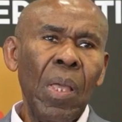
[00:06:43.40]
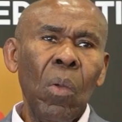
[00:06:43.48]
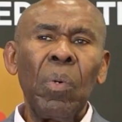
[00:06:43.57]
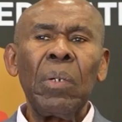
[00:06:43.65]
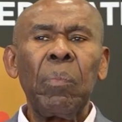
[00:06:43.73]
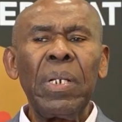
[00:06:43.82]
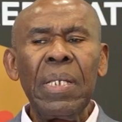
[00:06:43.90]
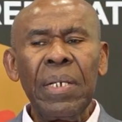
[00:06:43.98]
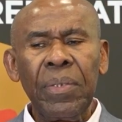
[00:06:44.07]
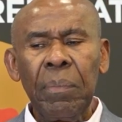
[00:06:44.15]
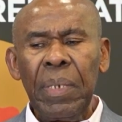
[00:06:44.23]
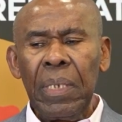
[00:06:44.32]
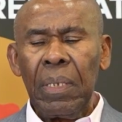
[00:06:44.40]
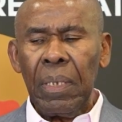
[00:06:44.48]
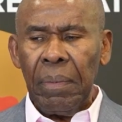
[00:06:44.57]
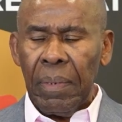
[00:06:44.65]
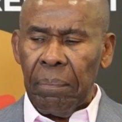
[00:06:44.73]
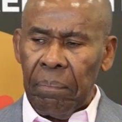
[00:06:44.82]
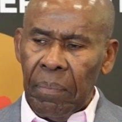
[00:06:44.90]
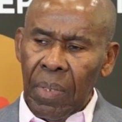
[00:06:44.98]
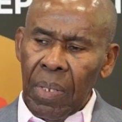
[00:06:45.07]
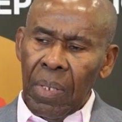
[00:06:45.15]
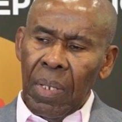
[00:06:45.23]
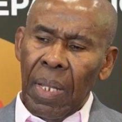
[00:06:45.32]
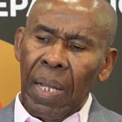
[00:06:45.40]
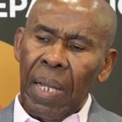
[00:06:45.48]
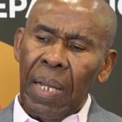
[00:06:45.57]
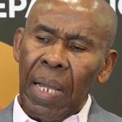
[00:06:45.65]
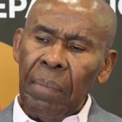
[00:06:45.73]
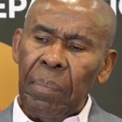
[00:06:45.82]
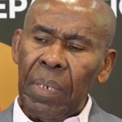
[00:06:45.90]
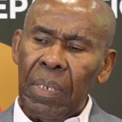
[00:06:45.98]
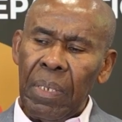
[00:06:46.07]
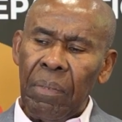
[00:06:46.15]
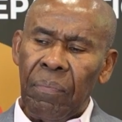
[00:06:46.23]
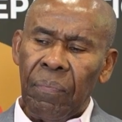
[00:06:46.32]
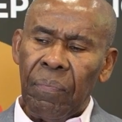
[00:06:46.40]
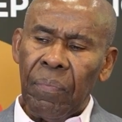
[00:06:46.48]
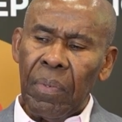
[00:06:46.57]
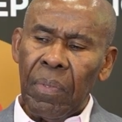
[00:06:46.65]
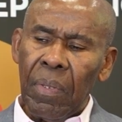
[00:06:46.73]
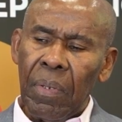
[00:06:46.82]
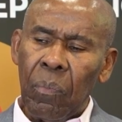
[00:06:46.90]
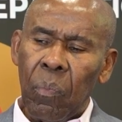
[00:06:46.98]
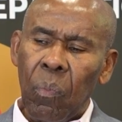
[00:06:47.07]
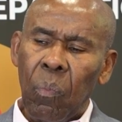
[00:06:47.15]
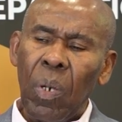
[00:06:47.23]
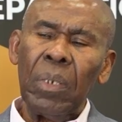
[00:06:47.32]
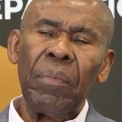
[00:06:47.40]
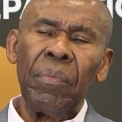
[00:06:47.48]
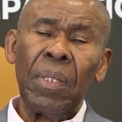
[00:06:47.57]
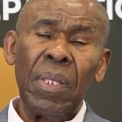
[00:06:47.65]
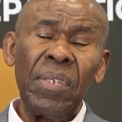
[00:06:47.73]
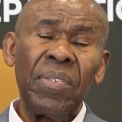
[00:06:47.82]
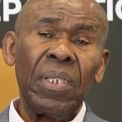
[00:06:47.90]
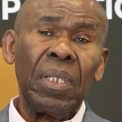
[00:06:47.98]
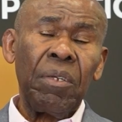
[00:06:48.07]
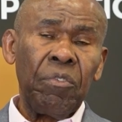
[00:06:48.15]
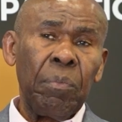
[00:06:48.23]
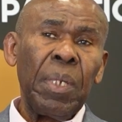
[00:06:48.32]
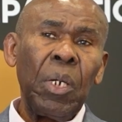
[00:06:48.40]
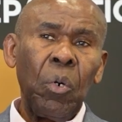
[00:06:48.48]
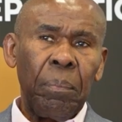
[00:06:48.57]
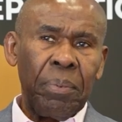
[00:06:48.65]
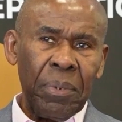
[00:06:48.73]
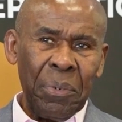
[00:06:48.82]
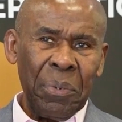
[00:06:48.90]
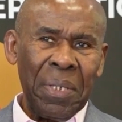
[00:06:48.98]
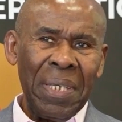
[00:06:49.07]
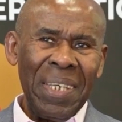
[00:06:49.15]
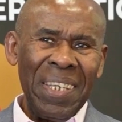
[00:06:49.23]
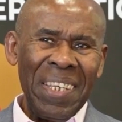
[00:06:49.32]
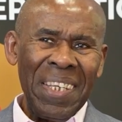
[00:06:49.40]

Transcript: Well, yes, I mean, I believe one of the things that gives me hope, okay,